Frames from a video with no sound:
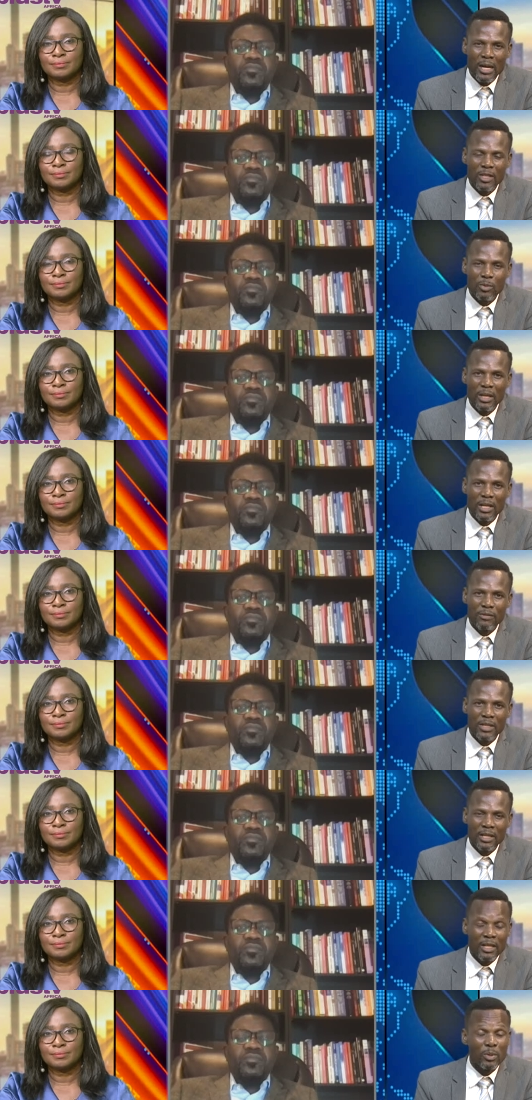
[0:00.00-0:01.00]
Speaker 1: has been lifted
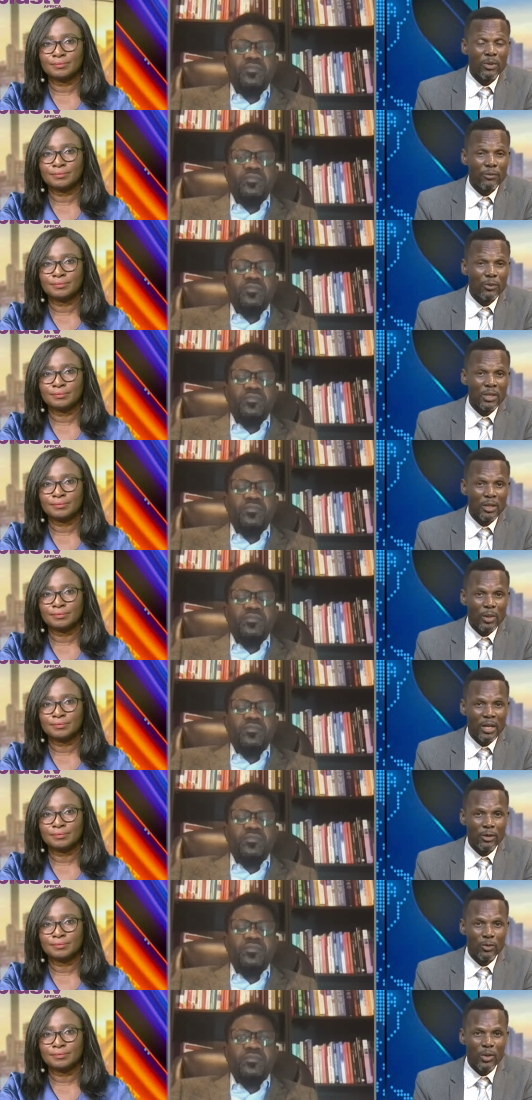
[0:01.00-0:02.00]
has been refuted by the
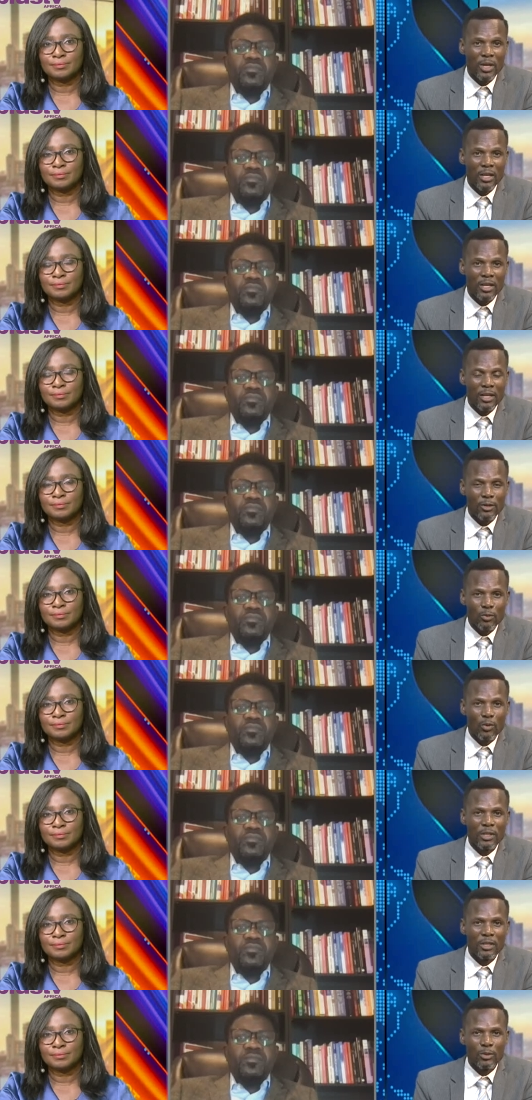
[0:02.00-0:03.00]
UAE. I just
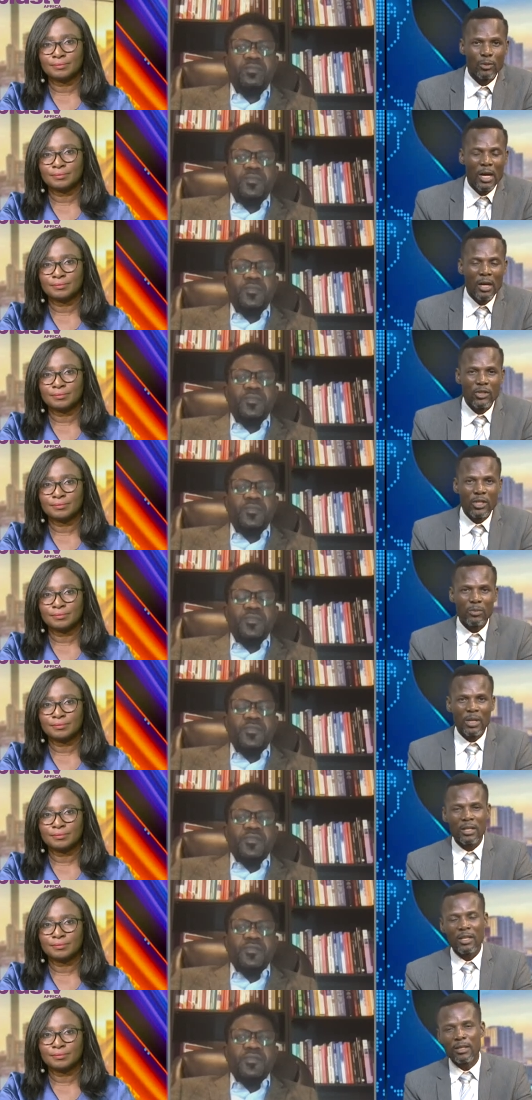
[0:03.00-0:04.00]
wanted to chip
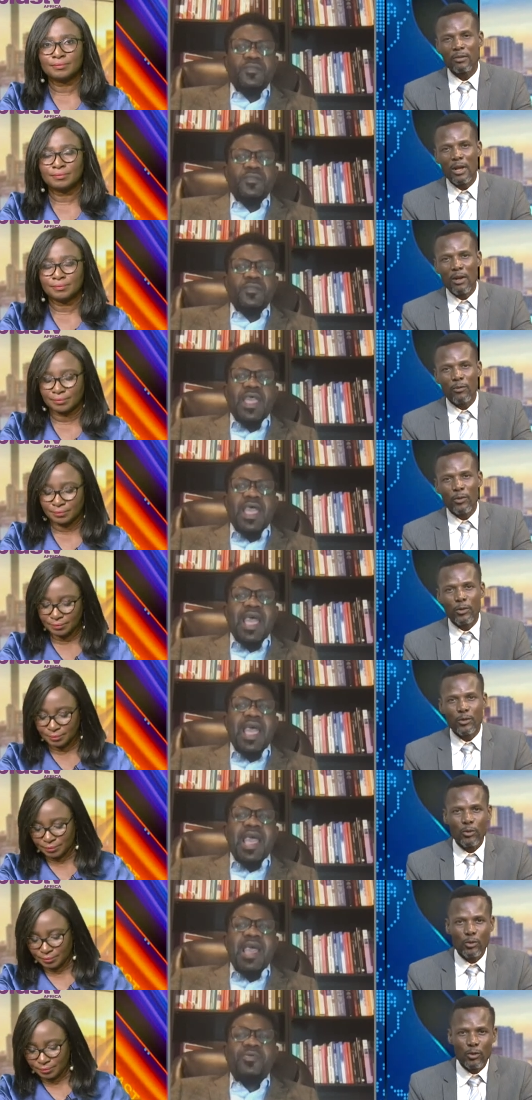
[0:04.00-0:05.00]
that in for you.
Speaker 2: I
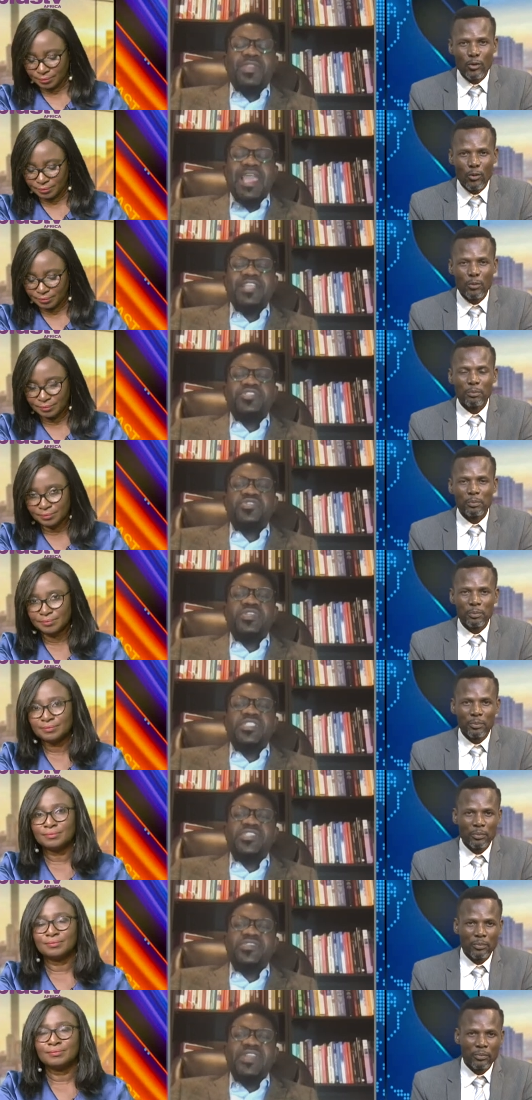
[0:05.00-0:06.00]
would like to reiterate
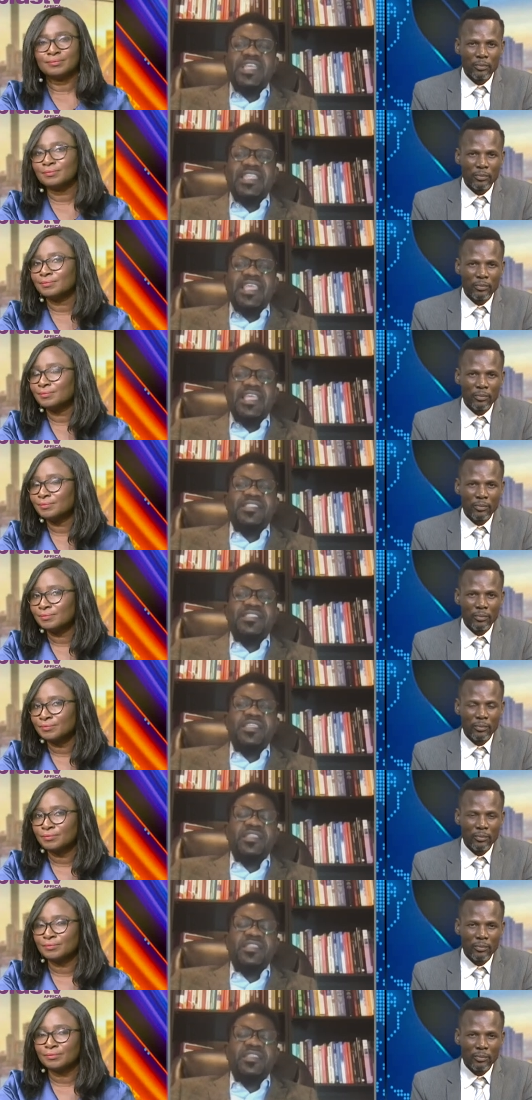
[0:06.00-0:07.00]
that the
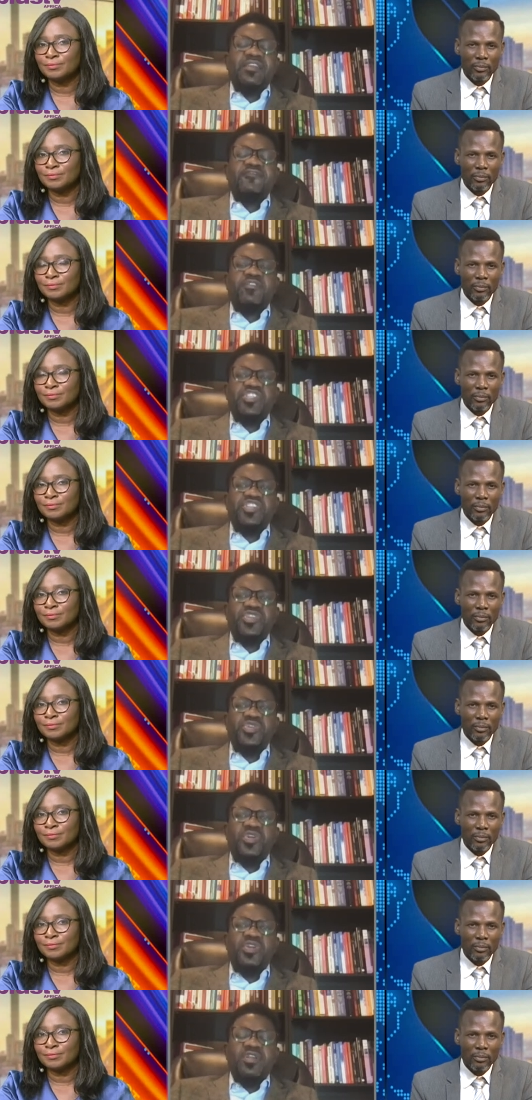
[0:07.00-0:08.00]
information you got,
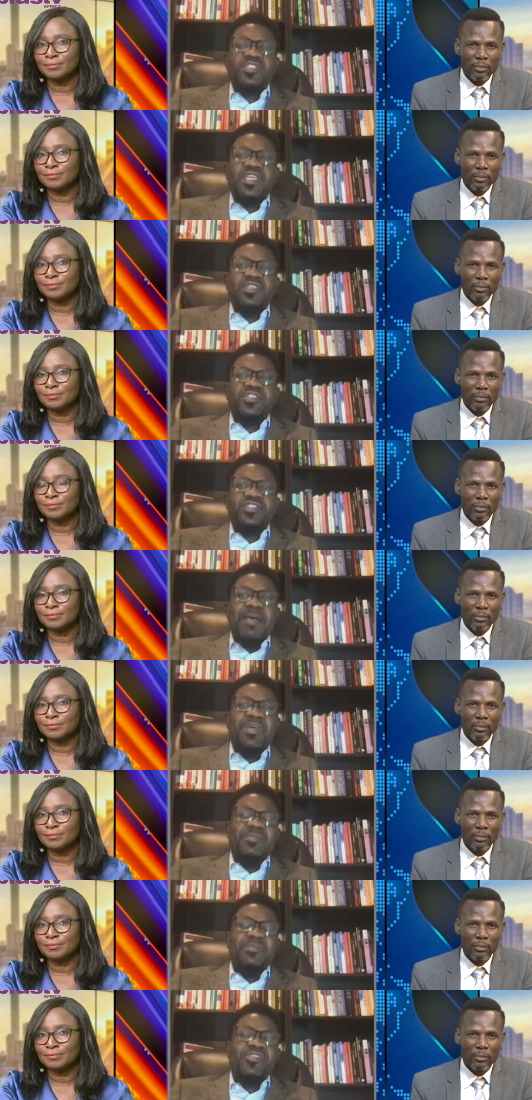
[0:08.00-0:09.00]
you see, I'm an
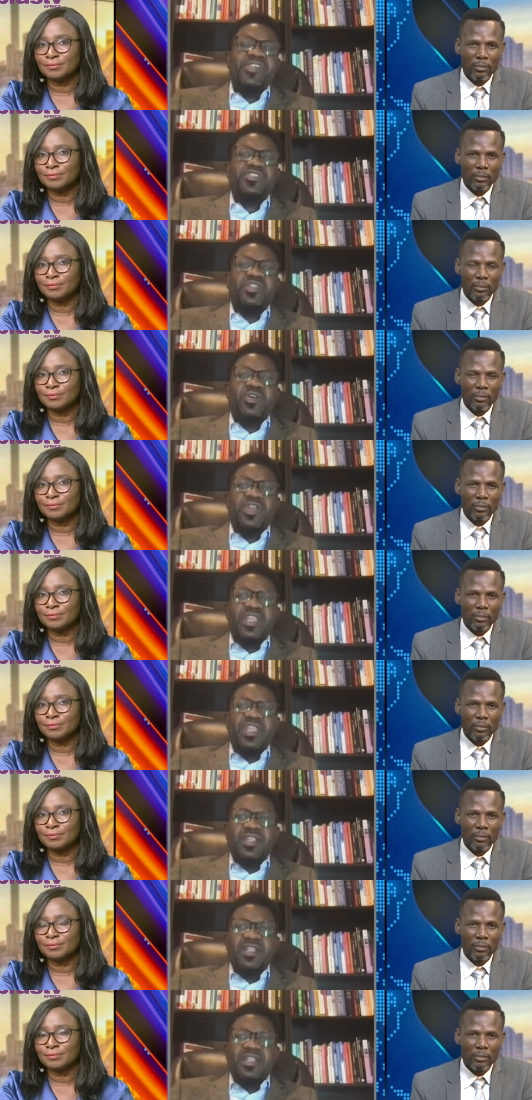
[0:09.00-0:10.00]
immigration lawyer as
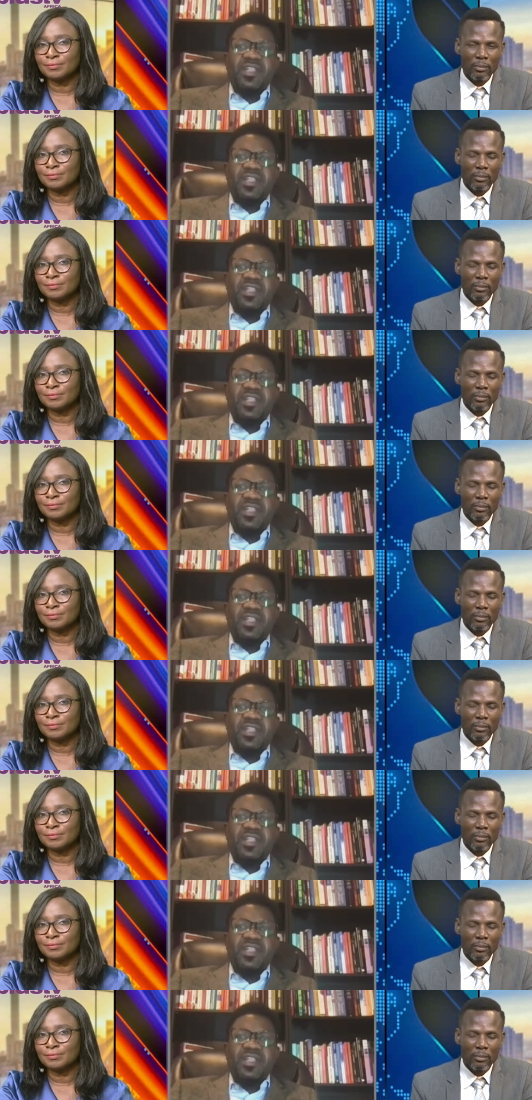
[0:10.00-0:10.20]
well.